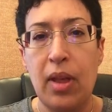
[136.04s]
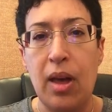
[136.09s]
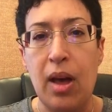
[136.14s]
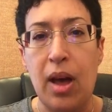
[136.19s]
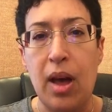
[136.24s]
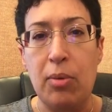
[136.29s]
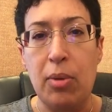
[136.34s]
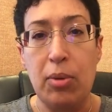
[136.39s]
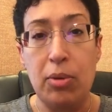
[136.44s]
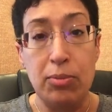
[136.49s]

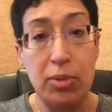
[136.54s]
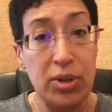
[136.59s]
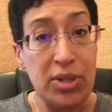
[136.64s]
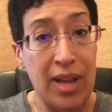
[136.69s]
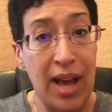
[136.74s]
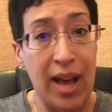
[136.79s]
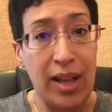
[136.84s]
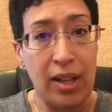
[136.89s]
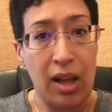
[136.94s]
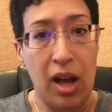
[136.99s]
when we put
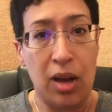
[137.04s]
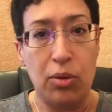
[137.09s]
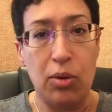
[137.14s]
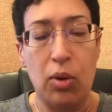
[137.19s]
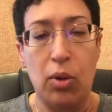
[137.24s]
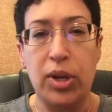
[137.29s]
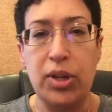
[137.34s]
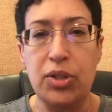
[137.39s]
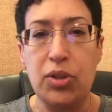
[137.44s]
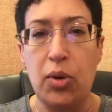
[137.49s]
dialogue, we're
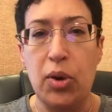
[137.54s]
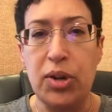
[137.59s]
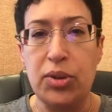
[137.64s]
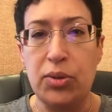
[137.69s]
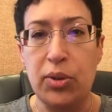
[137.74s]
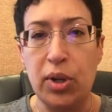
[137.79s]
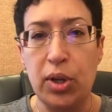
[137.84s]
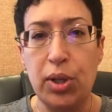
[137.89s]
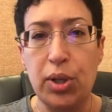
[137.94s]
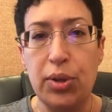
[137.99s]
only going
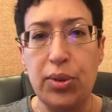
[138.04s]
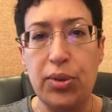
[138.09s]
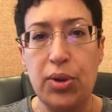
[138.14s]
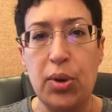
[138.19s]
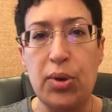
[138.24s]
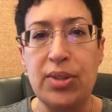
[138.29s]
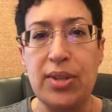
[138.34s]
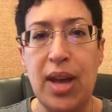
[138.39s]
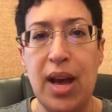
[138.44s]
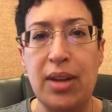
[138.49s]
to include
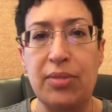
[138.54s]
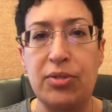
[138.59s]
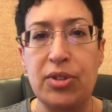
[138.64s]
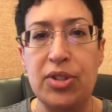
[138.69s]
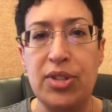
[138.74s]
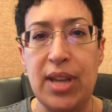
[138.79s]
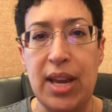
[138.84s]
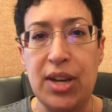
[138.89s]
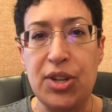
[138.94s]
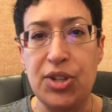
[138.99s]
those
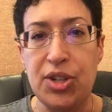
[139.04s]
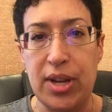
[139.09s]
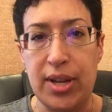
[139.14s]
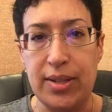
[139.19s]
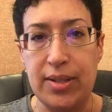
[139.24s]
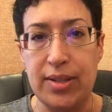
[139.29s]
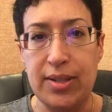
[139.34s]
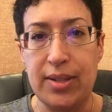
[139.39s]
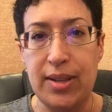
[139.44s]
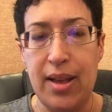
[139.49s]

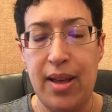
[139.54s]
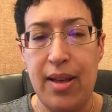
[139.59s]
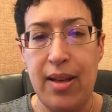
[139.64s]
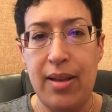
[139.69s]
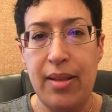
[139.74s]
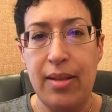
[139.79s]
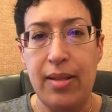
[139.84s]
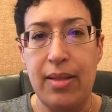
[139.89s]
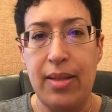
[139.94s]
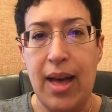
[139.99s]
conversations
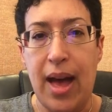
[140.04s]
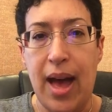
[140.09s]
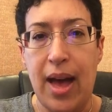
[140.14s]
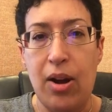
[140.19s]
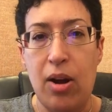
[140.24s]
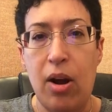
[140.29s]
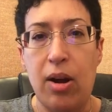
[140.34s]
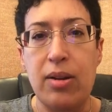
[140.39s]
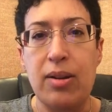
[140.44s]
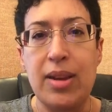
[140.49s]

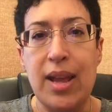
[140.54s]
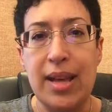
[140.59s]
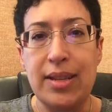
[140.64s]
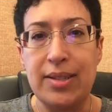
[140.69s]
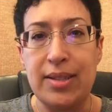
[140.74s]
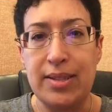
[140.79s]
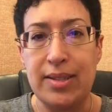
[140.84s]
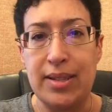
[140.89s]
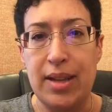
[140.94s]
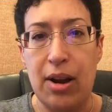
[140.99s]
that are
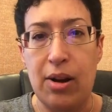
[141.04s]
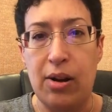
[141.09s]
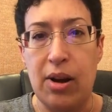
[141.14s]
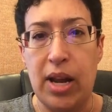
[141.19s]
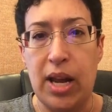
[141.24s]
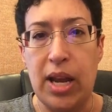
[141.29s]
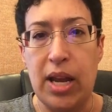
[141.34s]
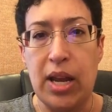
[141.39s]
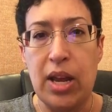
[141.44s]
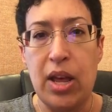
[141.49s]

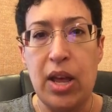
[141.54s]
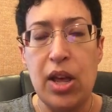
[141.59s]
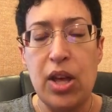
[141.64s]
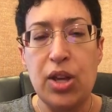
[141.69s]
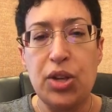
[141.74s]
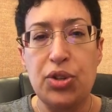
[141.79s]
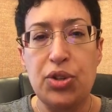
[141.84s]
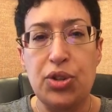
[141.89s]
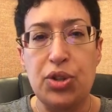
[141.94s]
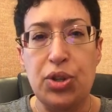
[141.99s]
necessary
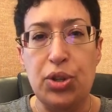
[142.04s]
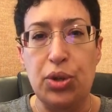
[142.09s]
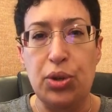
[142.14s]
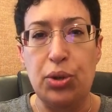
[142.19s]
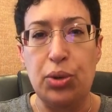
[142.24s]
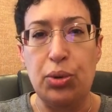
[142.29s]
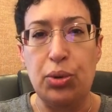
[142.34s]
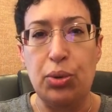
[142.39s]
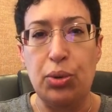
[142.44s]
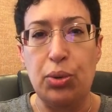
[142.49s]

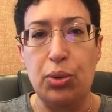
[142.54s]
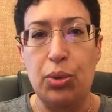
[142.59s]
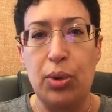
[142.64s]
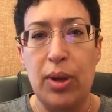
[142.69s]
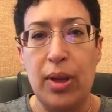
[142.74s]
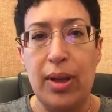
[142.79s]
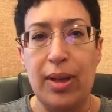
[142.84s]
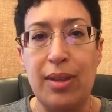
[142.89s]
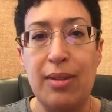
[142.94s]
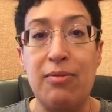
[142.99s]
to
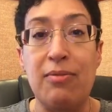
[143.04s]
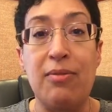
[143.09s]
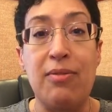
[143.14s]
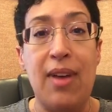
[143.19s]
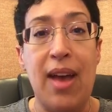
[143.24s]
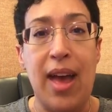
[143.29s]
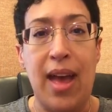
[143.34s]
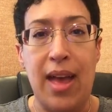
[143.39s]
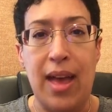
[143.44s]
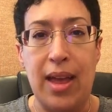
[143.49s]

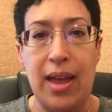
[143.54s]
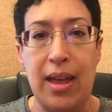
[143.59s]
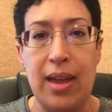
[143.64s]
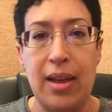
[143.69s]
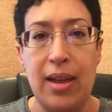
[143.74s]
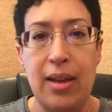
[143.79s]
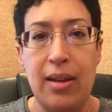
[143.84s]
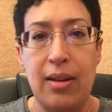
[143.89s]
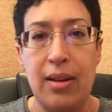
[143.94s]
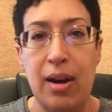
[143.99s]

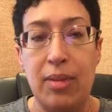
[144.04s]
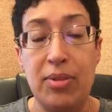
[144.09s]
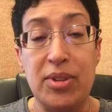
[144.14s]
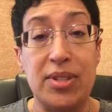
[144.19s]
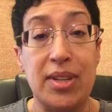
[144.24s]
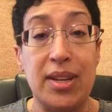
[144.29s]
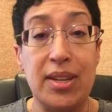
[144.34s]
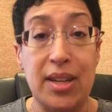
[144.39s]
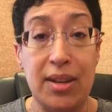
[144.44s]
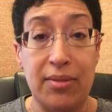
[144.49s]
convey the
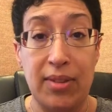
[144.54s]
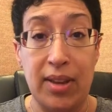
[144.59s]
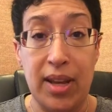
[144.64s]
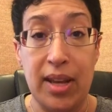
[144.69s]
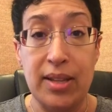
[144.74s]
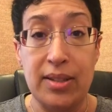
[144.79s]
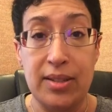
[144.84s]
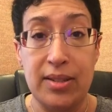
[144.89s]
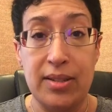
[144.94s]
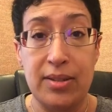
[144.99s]

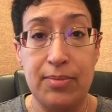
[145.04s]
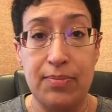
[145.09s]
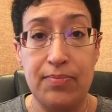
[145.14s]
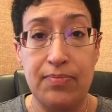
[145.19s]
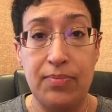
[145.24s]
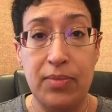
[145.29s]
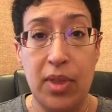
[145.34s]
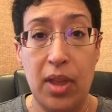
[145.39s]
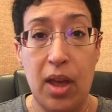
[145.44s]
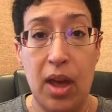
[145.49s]
significance
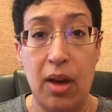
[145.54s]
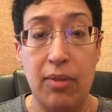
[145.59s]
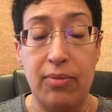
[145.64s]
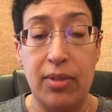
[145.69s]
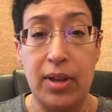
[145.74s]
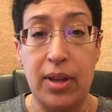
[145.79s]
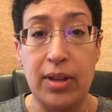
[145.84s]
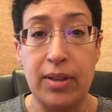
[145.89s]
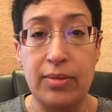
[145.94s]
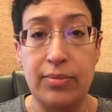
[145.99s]
of
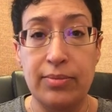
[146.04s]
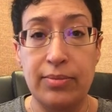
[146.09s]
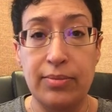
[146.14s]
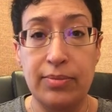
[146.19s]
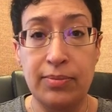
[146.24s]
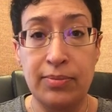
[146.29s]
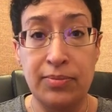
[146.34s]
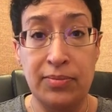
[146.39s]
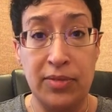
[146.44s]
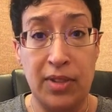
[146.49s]
the
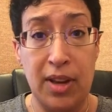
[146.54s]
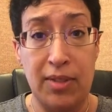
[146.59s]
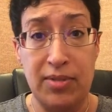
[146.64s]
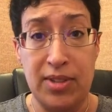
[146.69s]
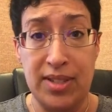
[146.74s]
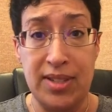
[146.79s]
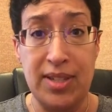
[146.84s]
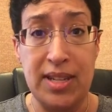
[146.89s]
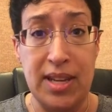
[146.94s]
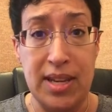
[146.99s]
of
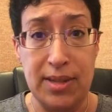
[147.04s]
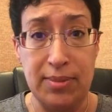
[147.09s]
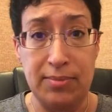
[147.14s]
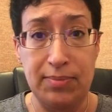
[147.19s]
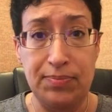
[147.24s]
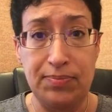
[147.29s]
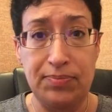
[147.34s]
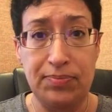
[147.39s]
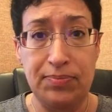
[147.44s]
the scene,